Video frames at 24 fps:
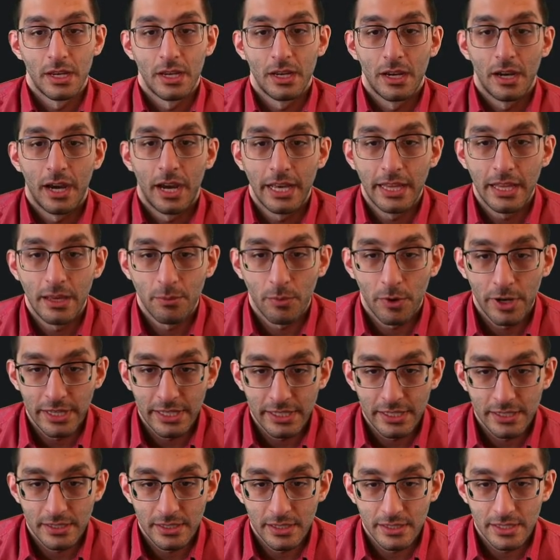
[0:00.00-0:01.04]
And then what?
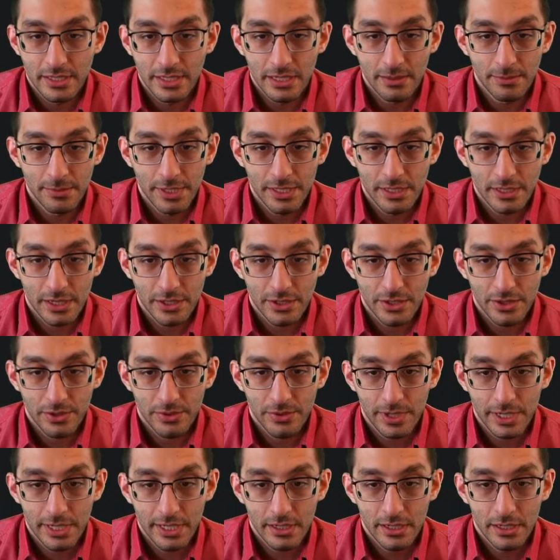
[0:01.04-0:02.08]
This is a Steam discussion
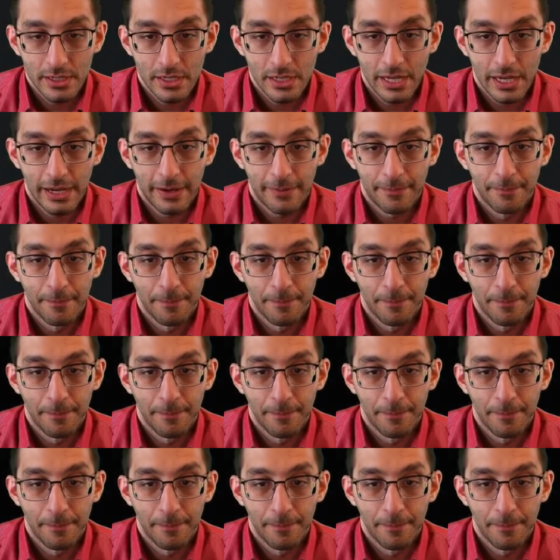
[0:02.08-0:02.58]
thread? Yeah.